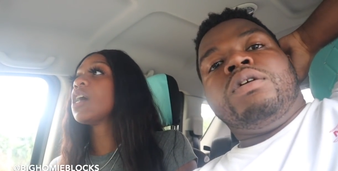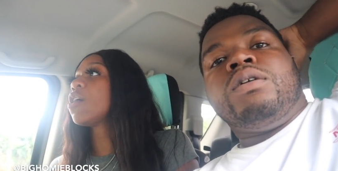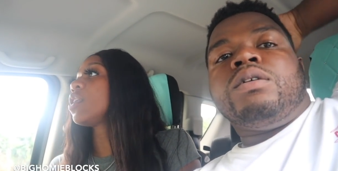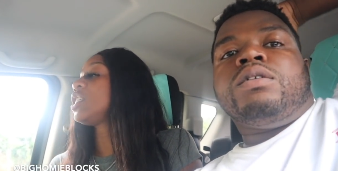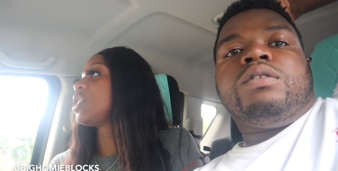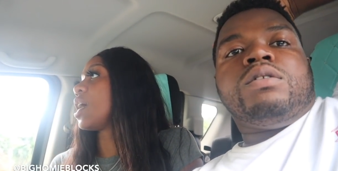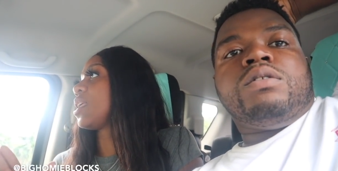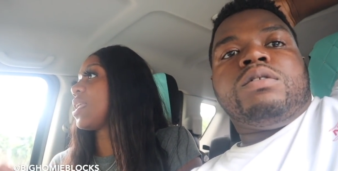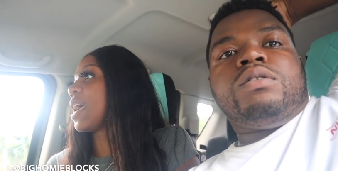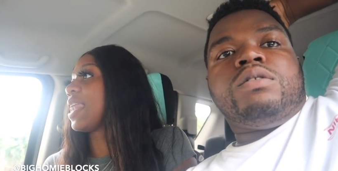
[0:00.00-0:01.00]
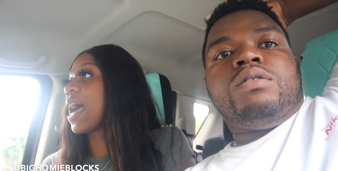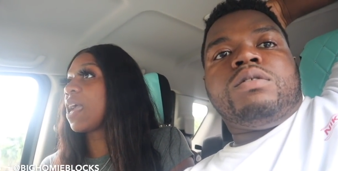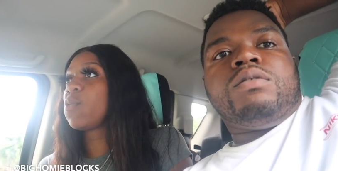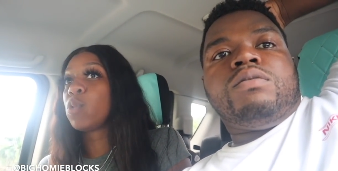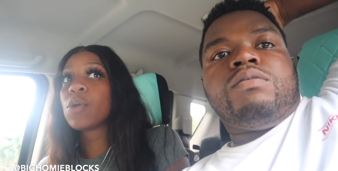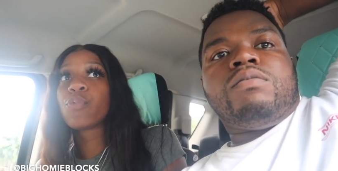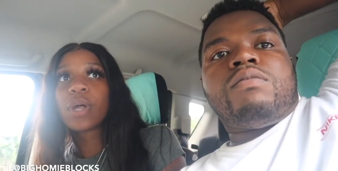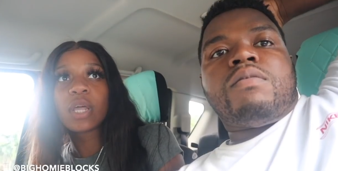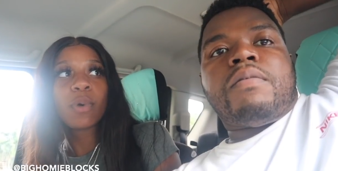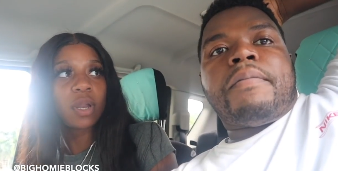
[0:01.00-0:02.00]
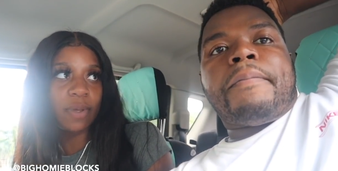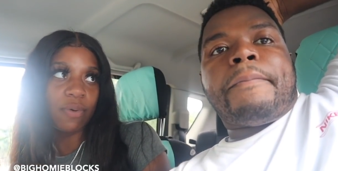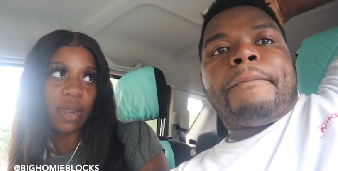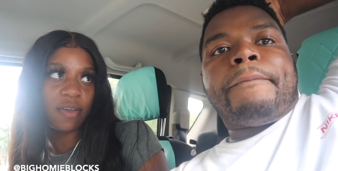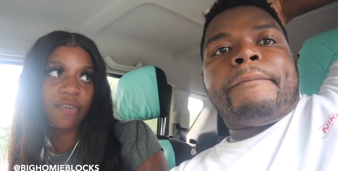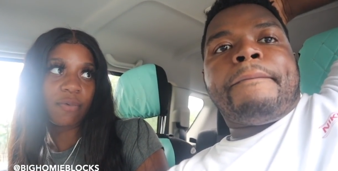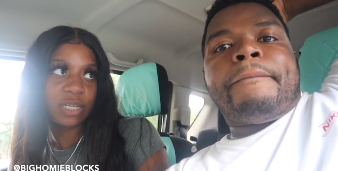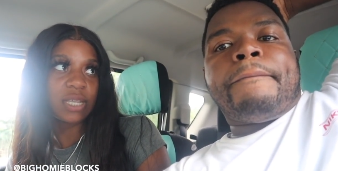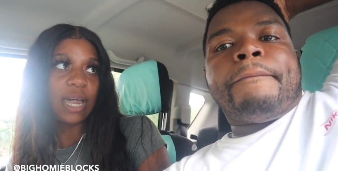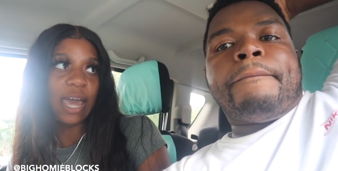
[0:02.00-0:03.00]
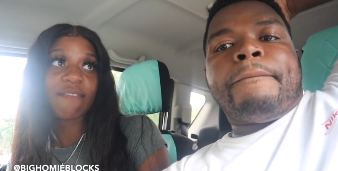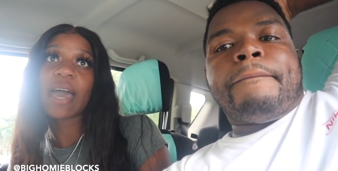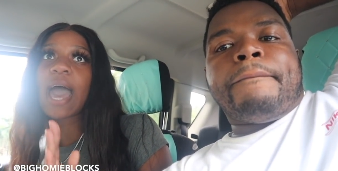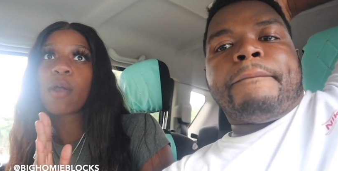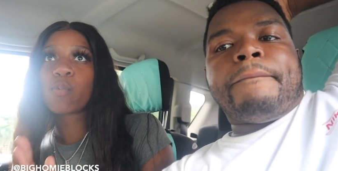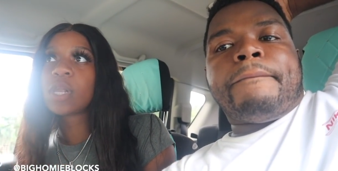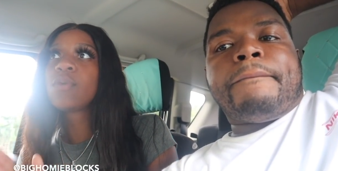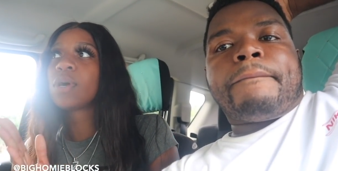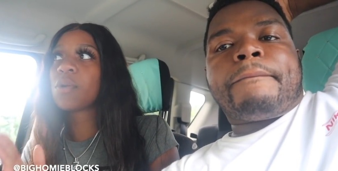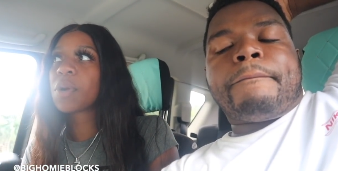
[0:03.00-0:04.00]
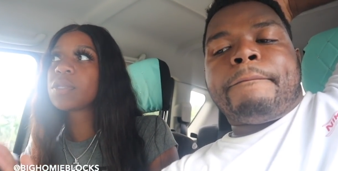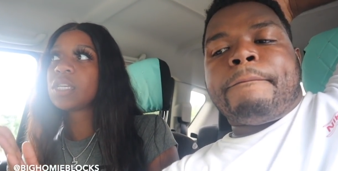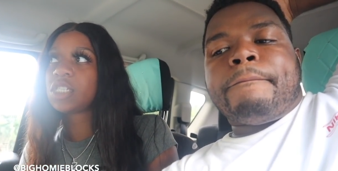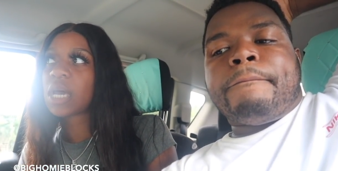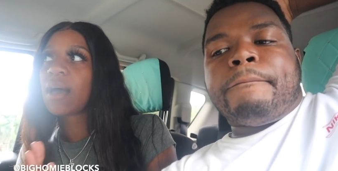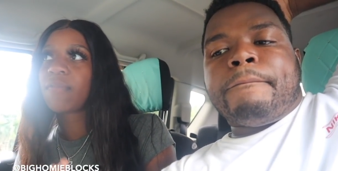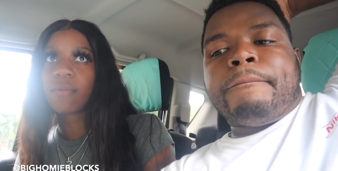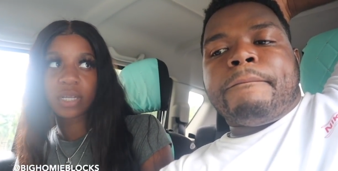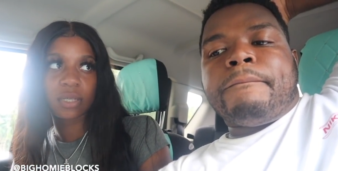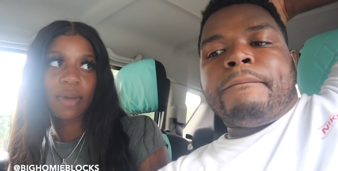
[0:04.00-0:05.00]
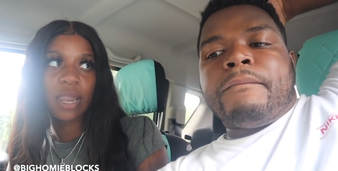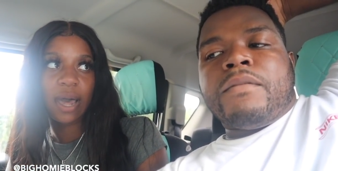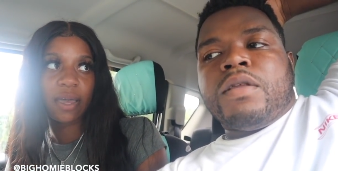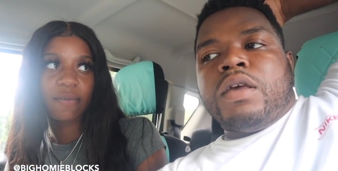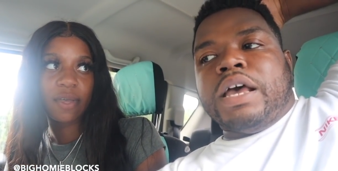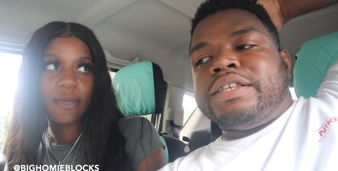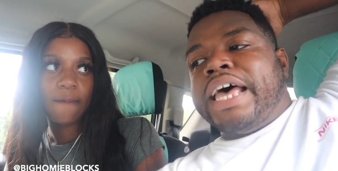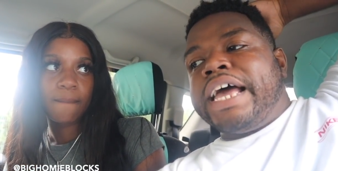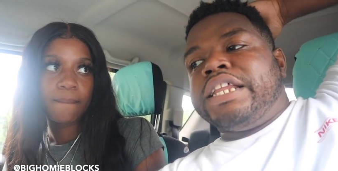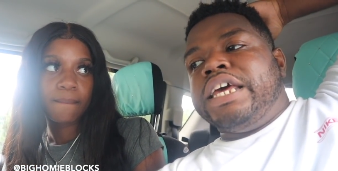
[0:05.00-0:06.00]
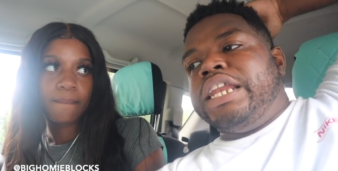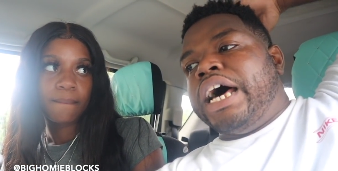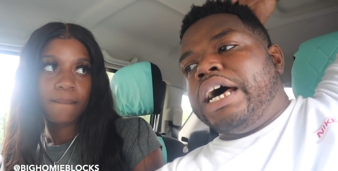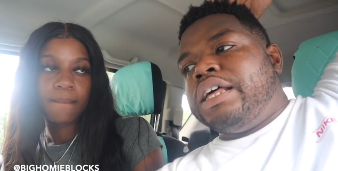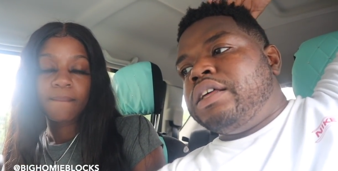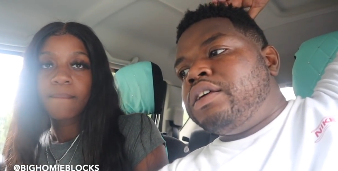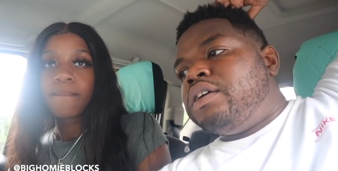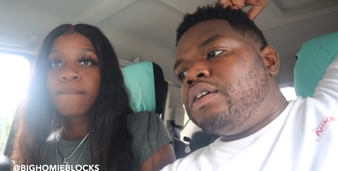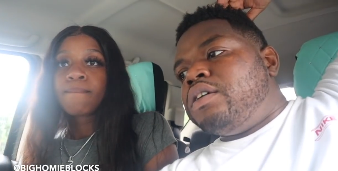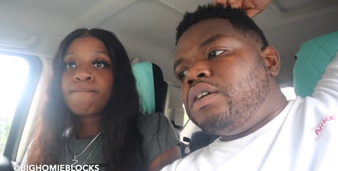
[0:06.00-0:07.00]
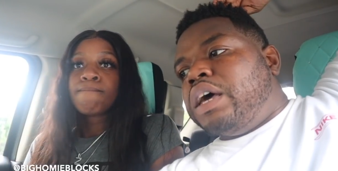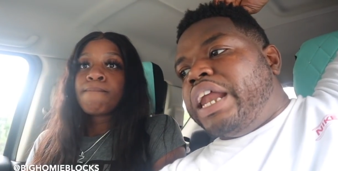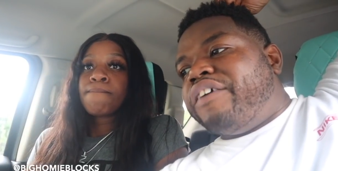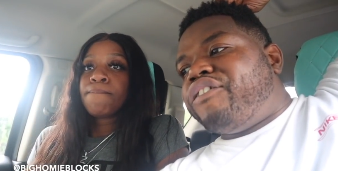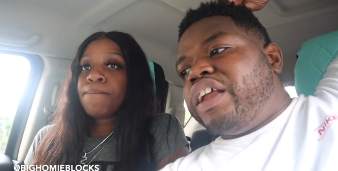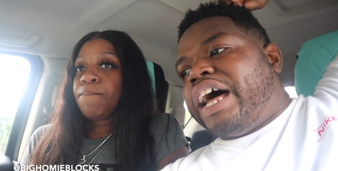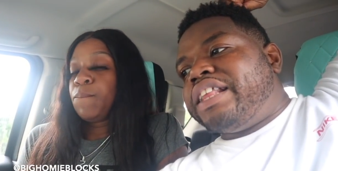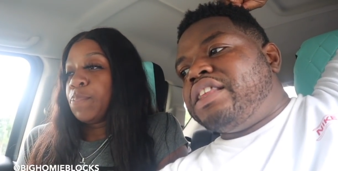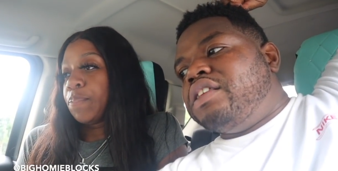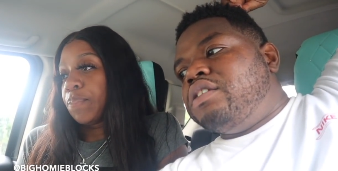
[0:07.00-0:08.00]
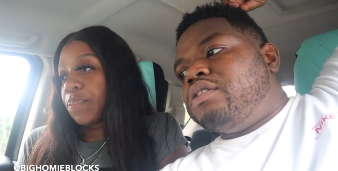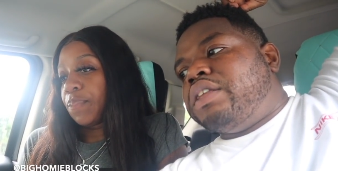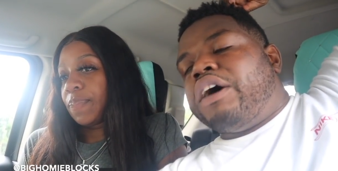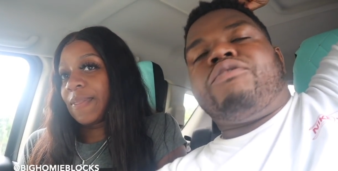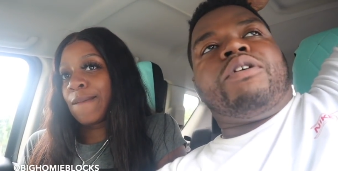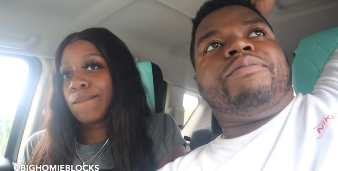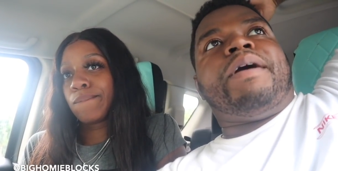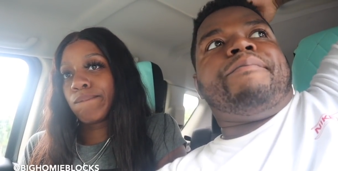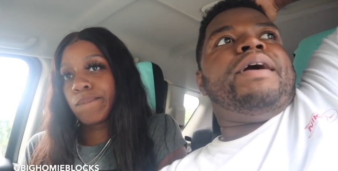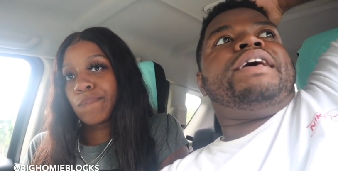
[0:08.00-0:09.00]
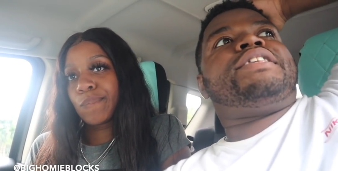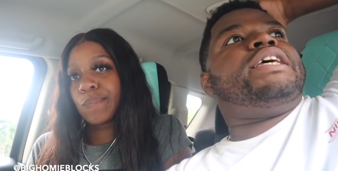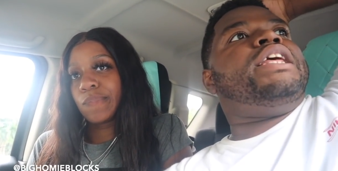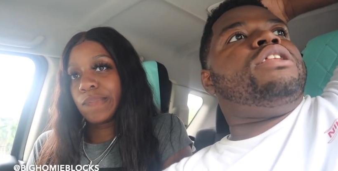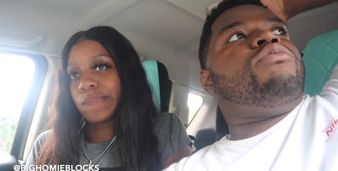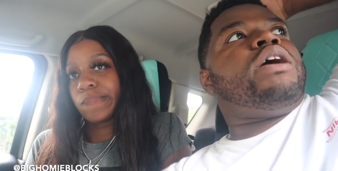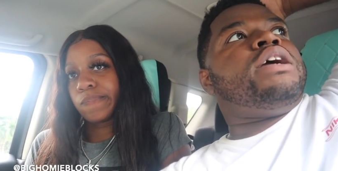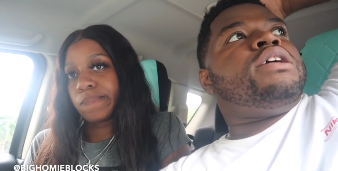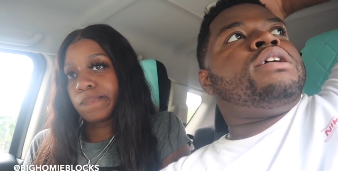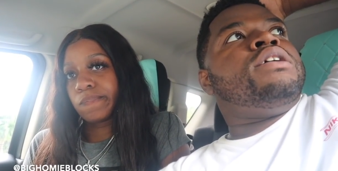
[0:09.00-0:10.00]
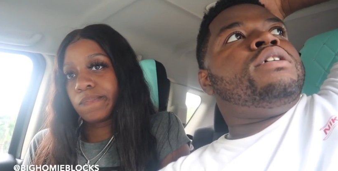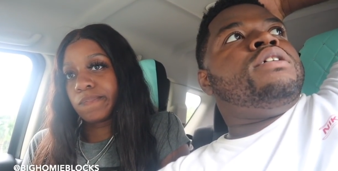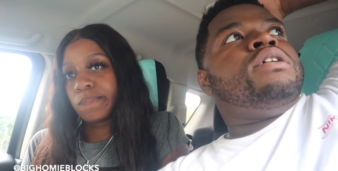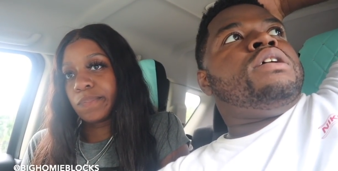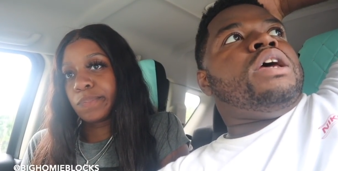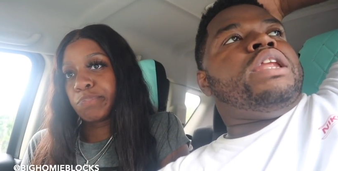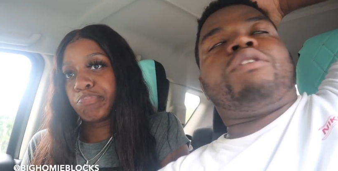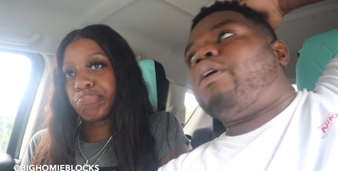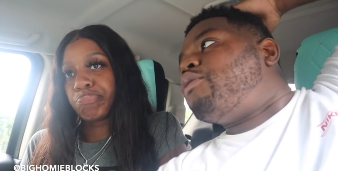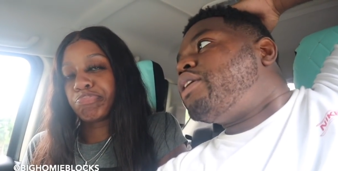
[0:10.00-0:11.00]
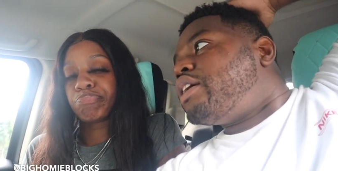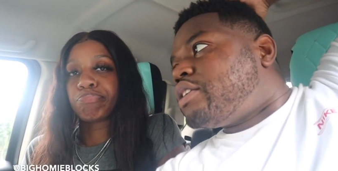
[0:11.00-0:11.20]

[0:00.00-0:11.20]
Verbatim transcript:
Speaker 1: told each other that, like, we really want to be right here for the rest of our life. Like, I really want to work this job for the rest of my life.
Speaker 2: Exactly, and I, and I felt like that was what my man said anyway, and that's why we here